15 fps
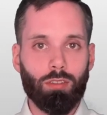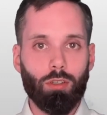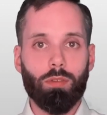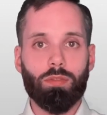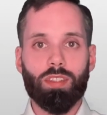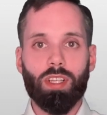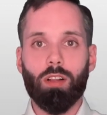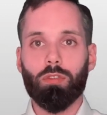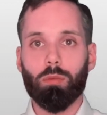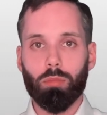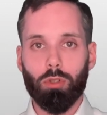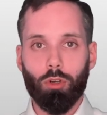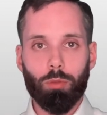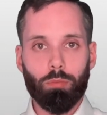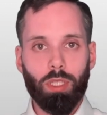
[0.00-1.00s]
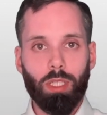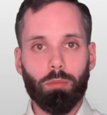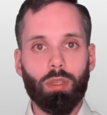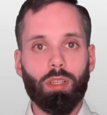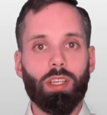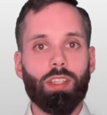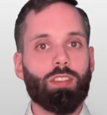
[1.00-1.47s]
of self-employed
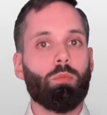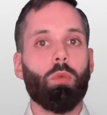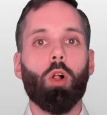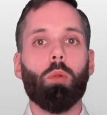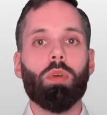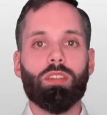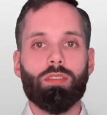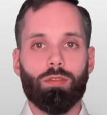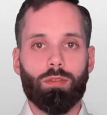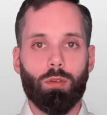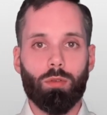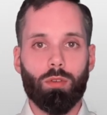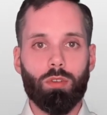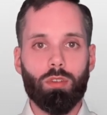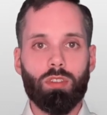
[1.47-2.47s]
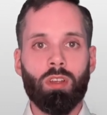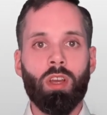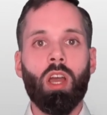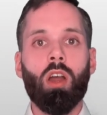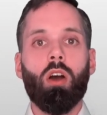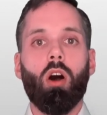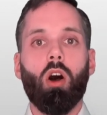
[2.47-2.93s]
people and small business owners
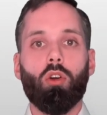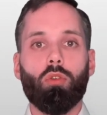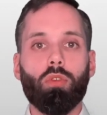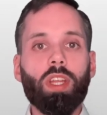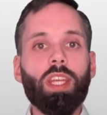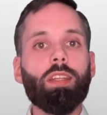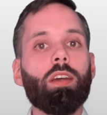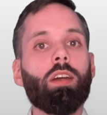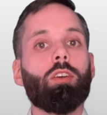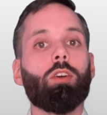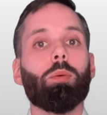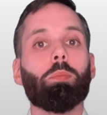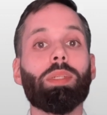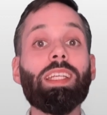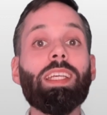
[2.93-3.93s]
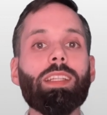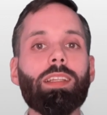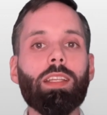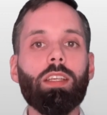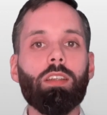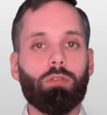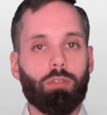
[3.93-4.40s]
are freed
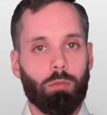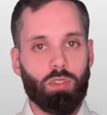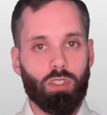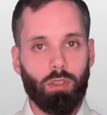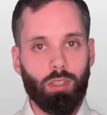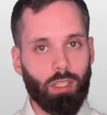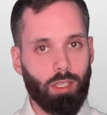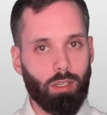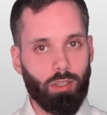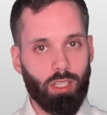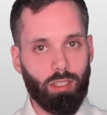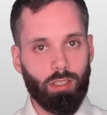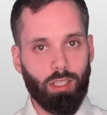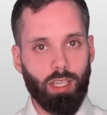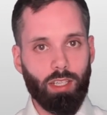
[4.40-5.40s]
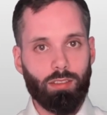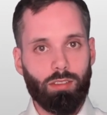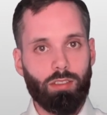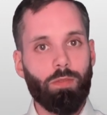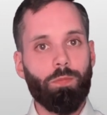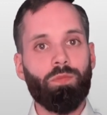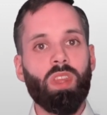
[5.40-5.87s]
completely from solidarity
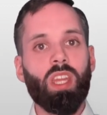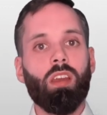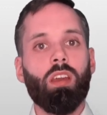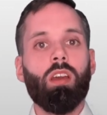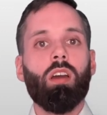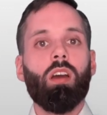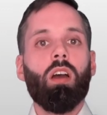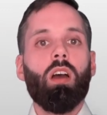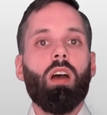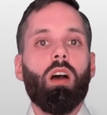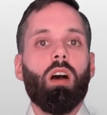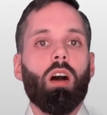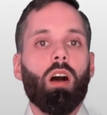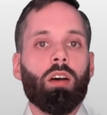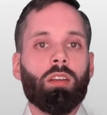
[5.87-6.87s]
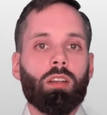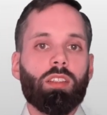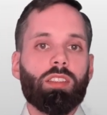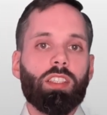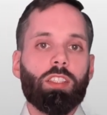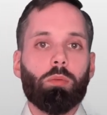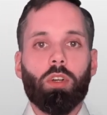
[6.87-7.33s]
tax. Another
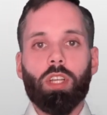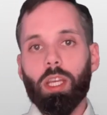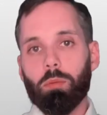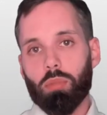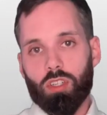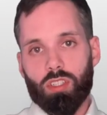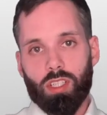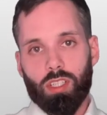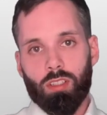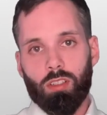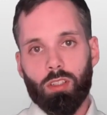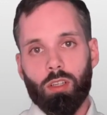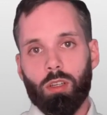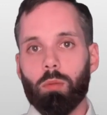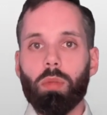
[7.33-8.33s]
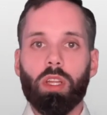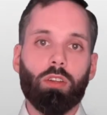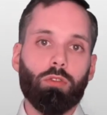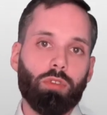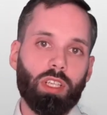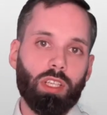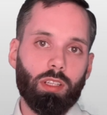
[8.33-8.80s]
6.8%
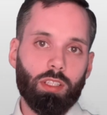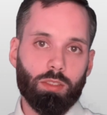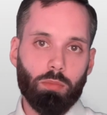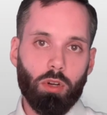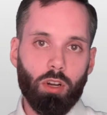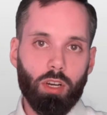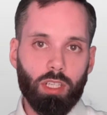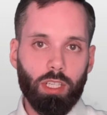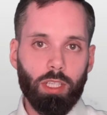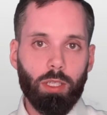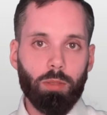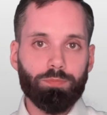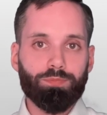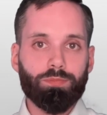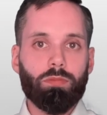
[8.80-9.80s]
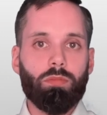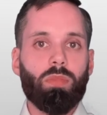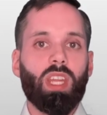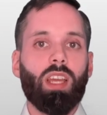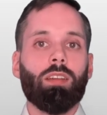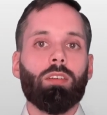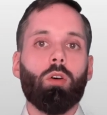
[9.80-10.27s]
benefit at least partly,
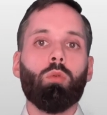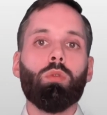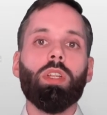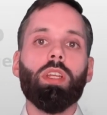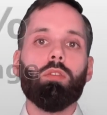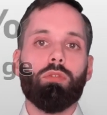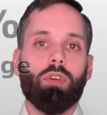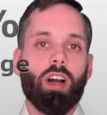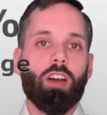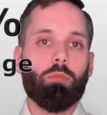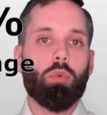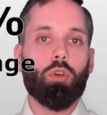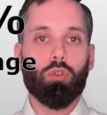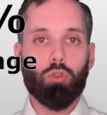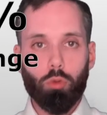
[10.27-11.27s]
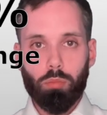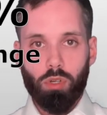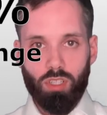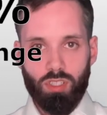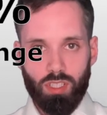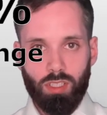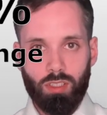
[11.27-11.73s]
and only
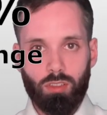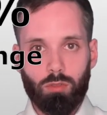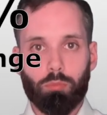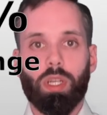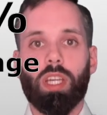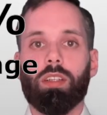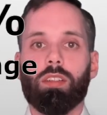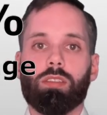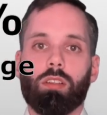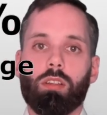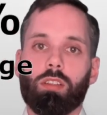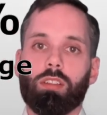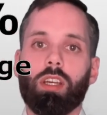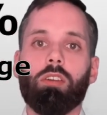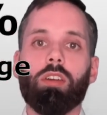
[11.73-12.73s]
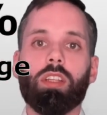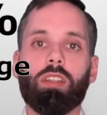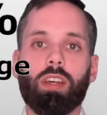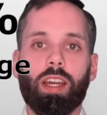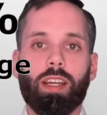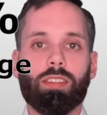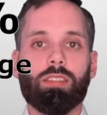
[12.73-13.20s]
5.2% pay the solidarity
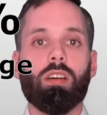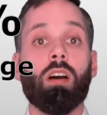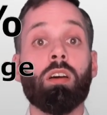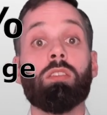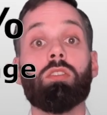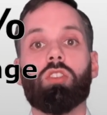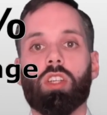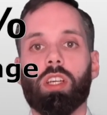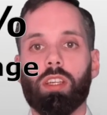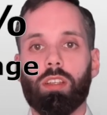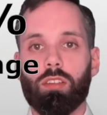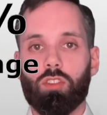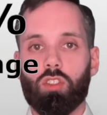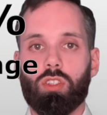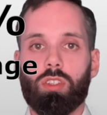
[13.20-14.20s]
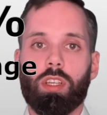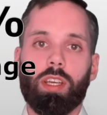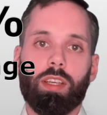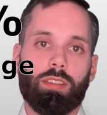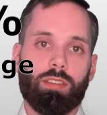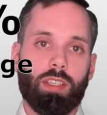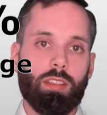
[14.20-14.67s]
tax unchanged
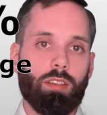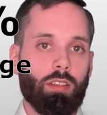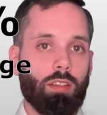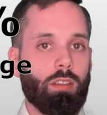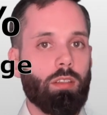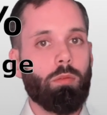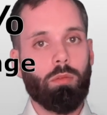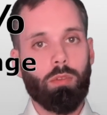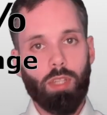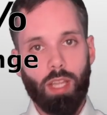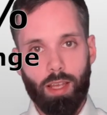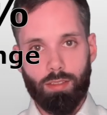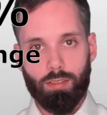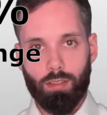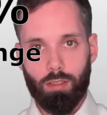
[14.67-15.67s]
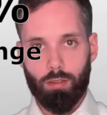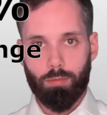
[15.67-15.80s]
as they did last year.